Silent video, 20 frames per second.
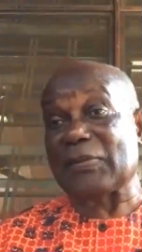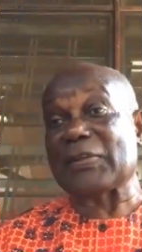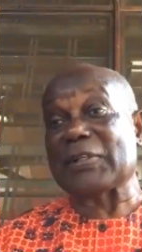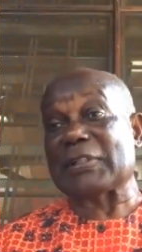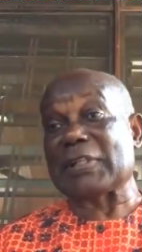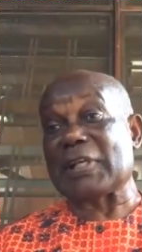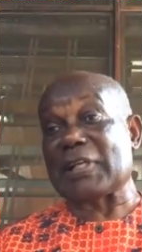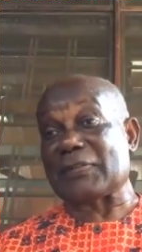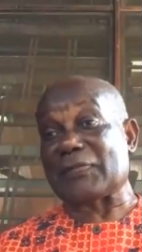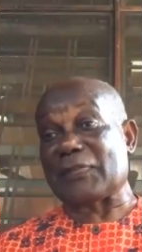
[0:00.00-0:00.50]

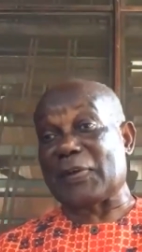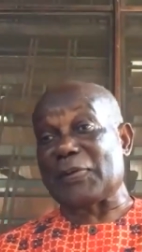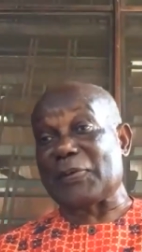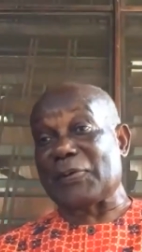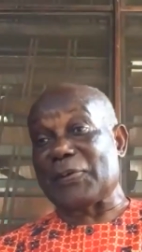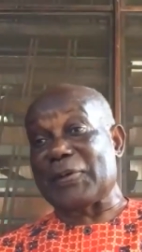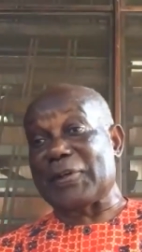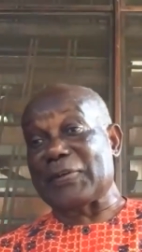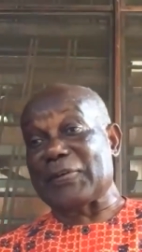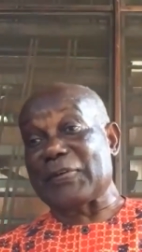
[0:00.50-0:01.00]
research fellow
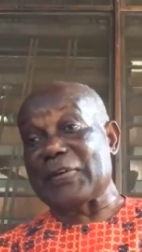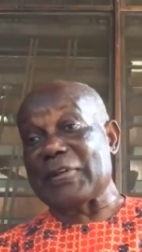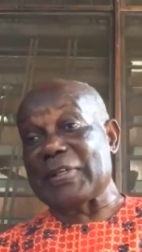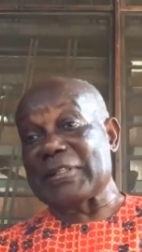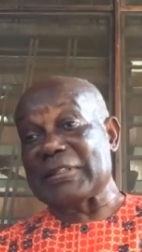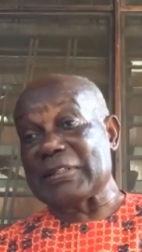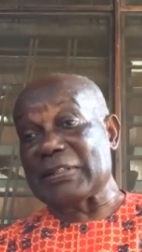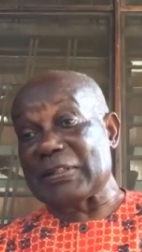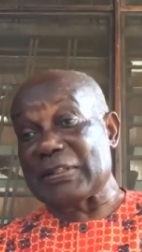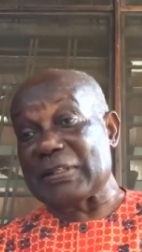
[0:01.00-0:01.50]
in
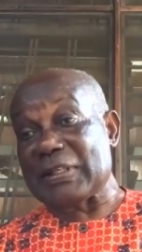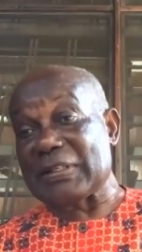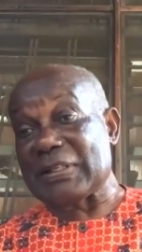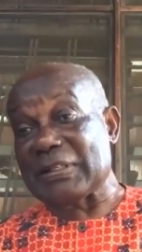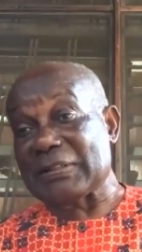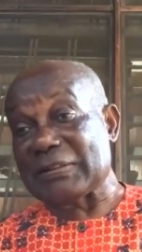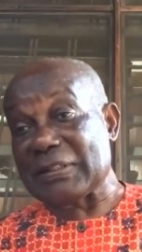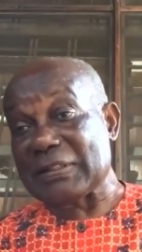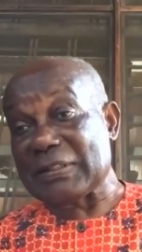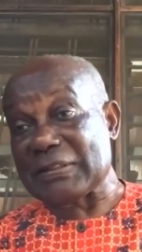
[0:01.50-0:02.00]
religion and
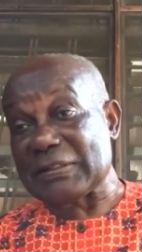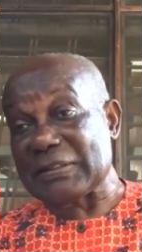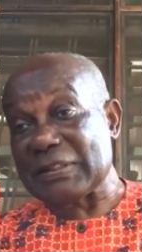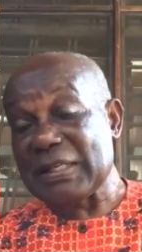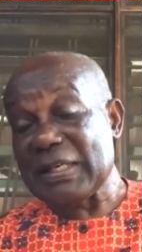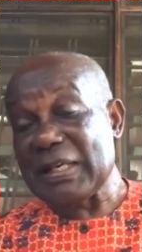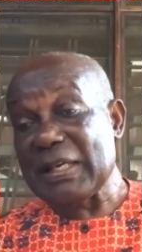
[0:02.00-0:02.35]
ethics.